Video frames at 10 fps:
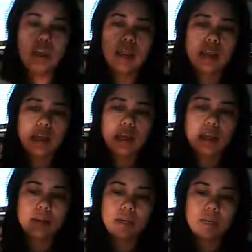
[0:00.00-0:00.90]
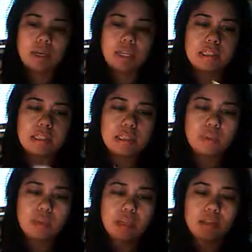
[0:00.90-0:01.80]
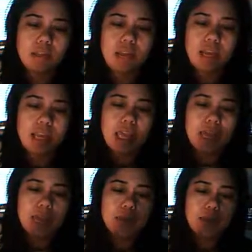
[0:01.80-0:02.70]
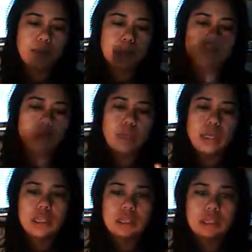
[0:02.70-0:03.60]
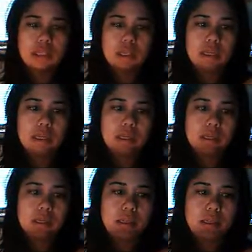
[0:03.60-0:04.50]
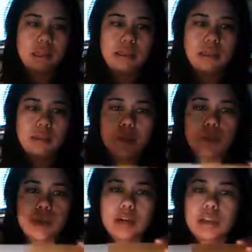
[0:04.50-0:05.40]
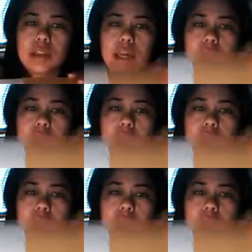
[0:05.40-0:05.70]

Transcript: and then what I did was I made one a little bit bigger than